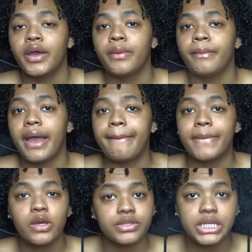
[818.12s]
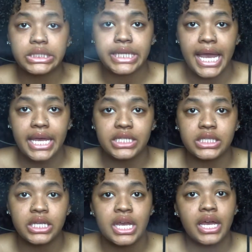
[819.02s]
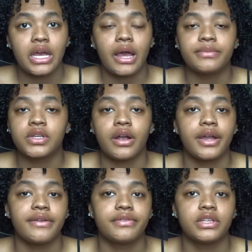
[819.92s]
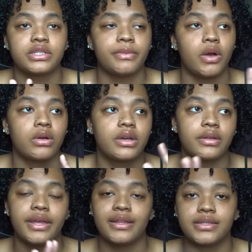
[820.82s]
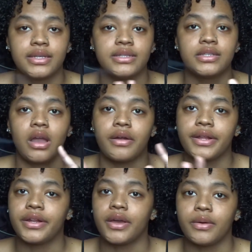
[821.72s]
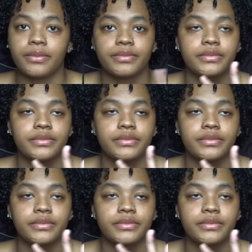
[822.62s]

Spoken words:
My music taste, I'm sorry if the smoke and since you already know.